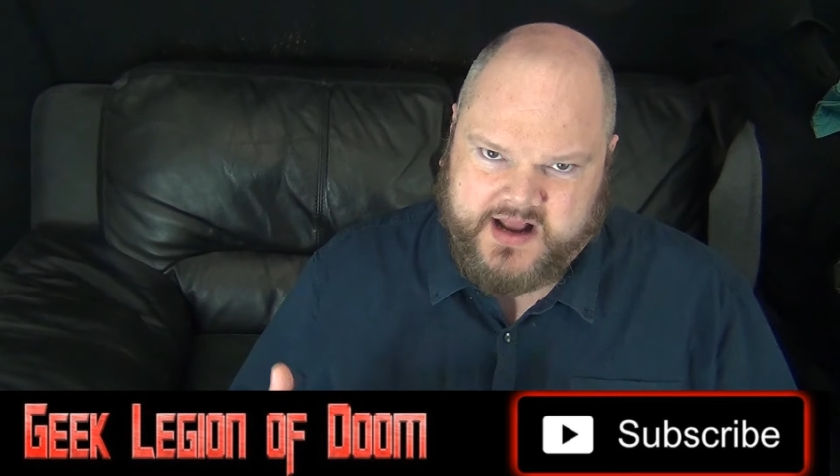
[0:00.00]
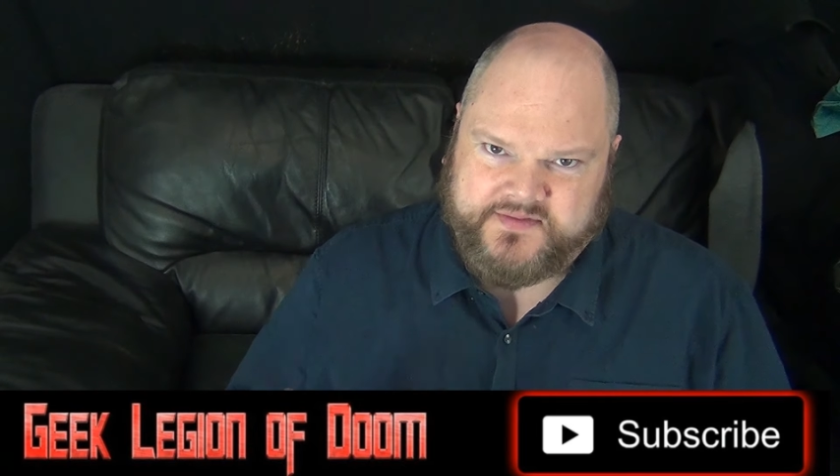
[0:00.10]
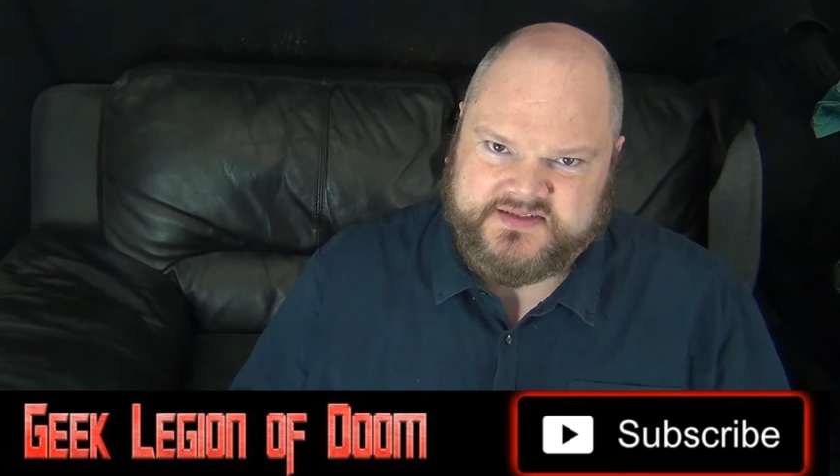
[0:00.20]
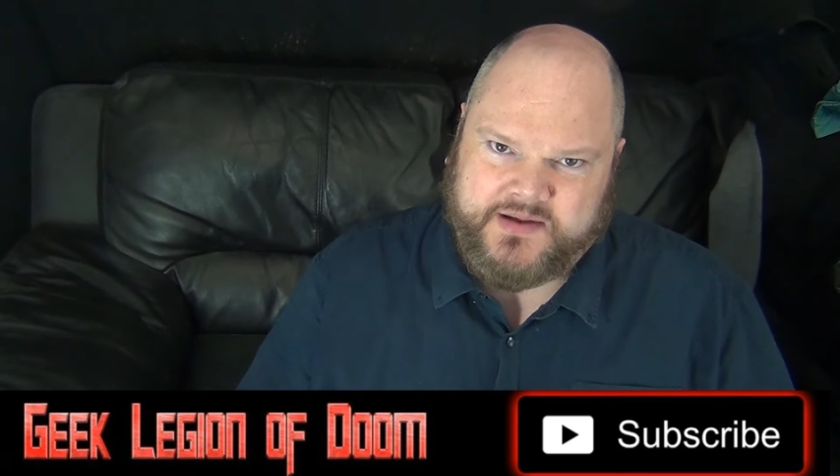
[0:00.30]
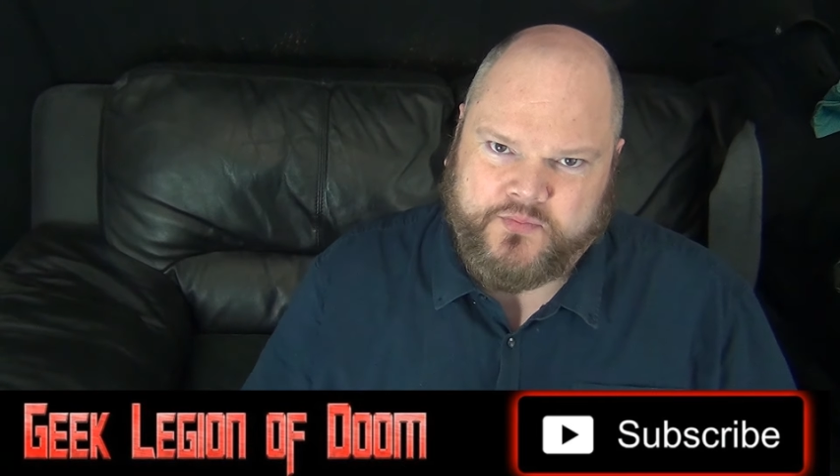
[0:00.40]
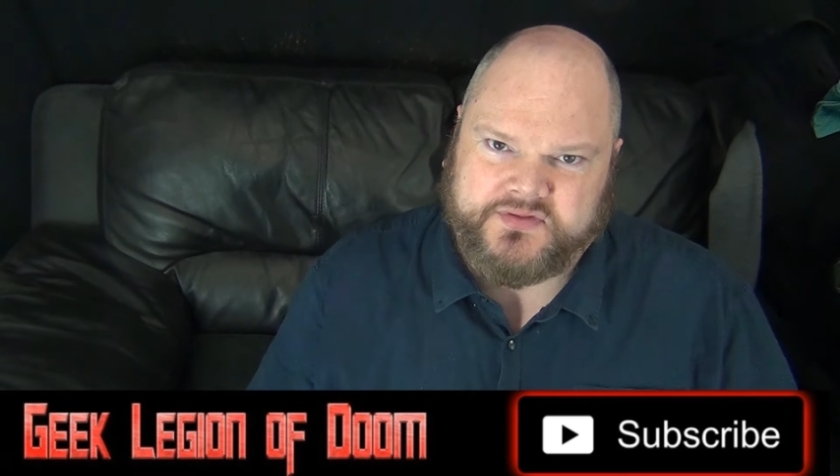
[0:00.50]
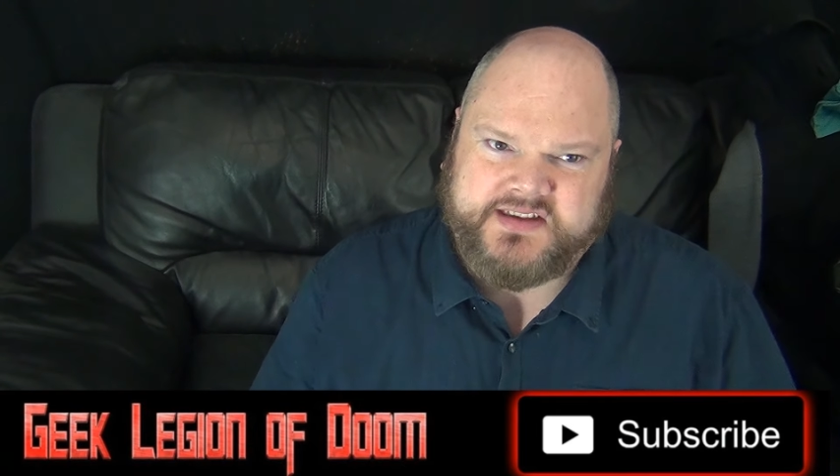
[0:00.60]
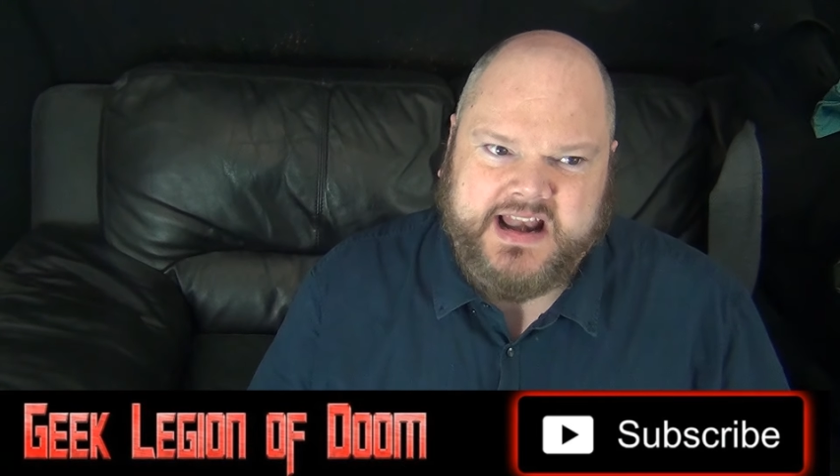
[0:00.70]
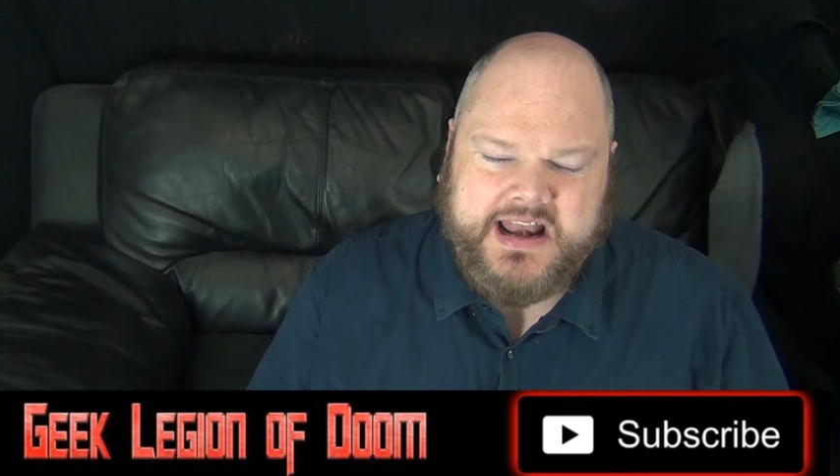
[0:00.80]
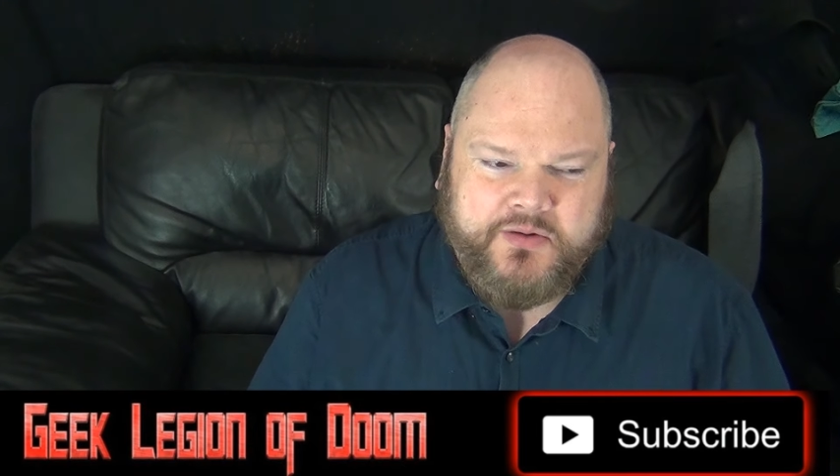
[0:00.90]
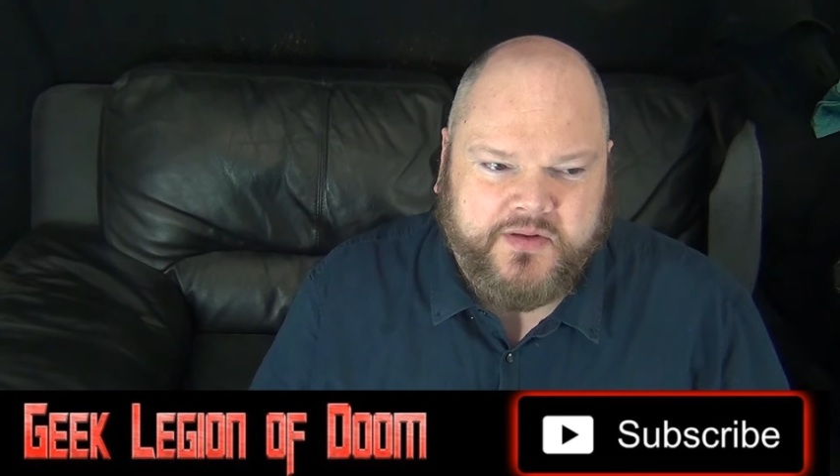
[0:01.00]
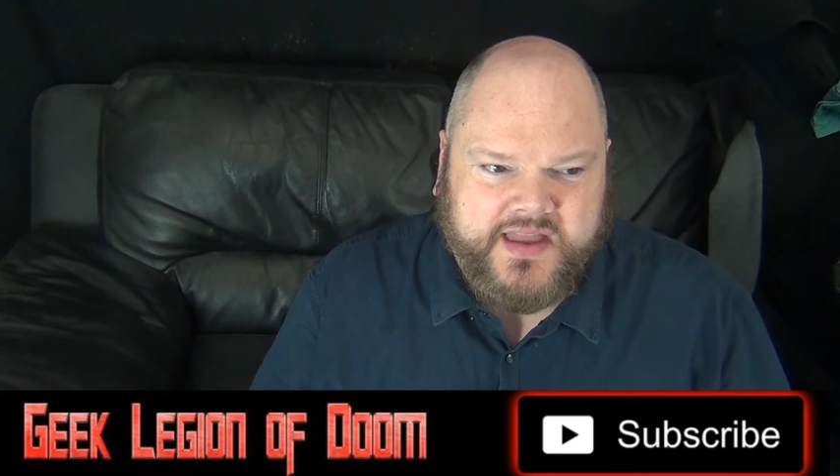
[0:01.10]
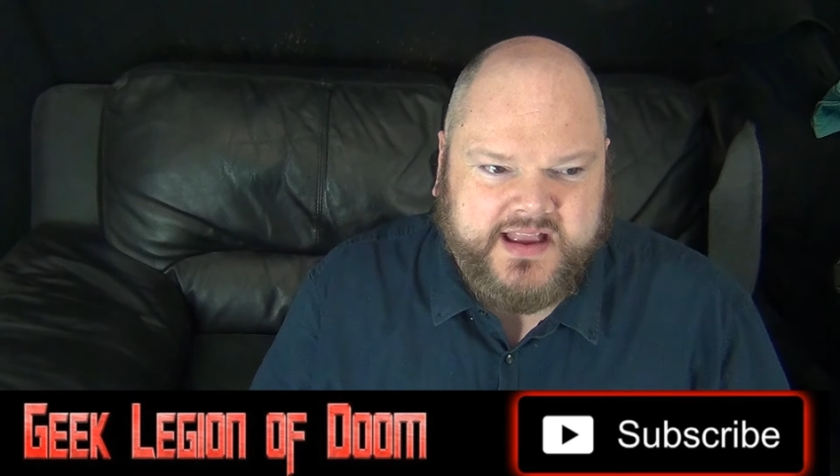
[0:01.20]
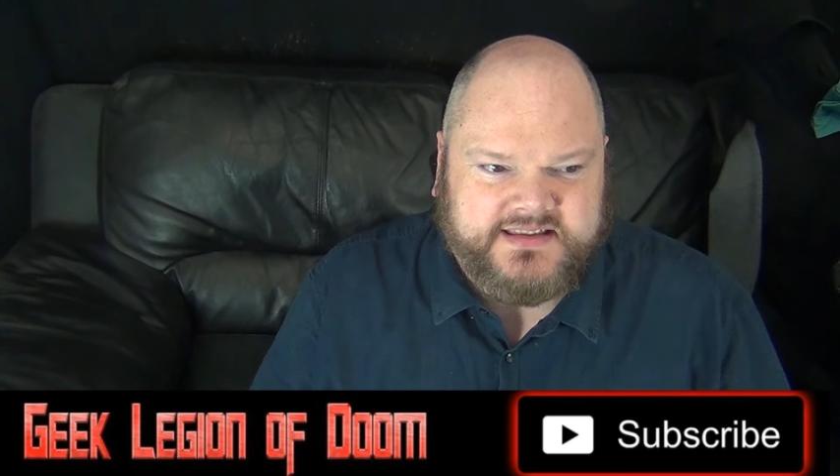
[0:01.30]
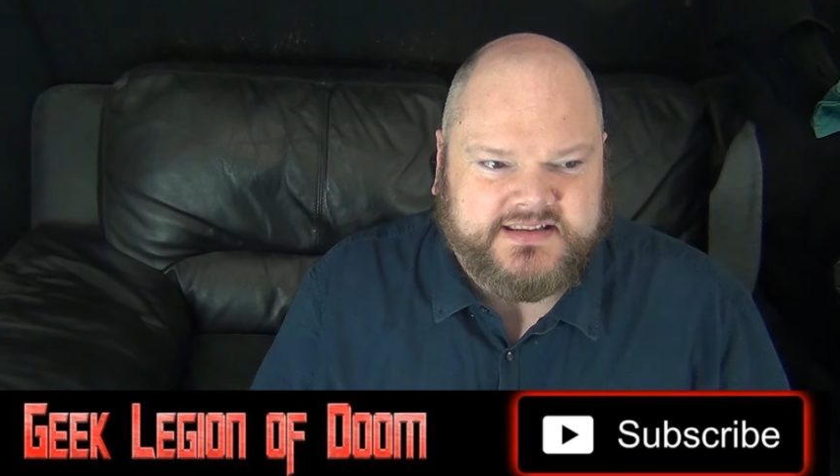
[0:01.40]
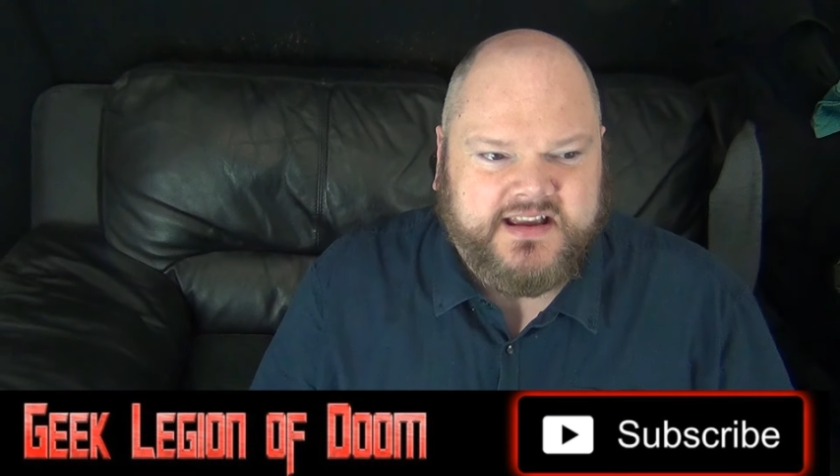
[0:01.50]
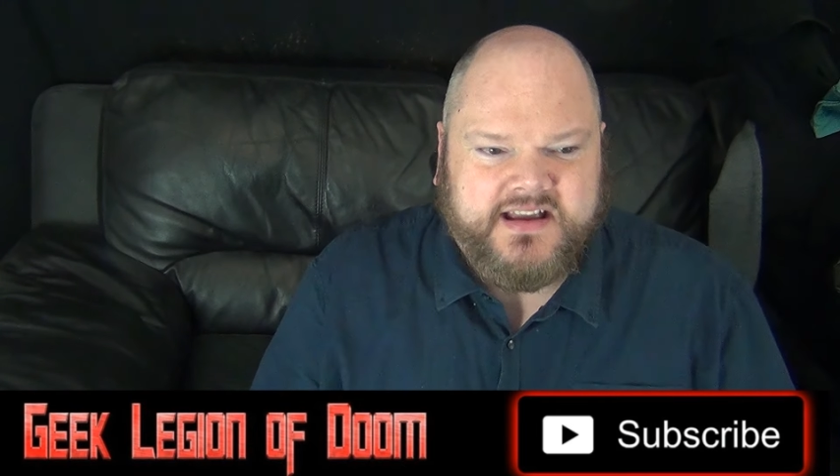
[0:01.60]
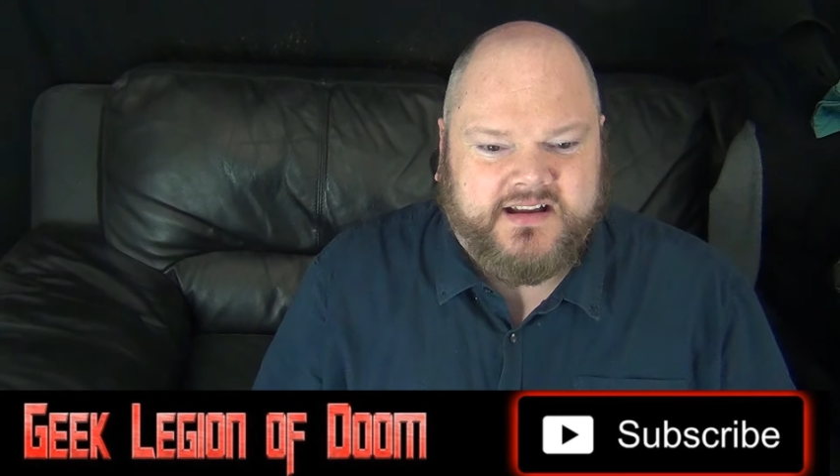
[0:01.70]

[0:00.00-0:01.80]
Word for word: kind of somewhat dealing with it,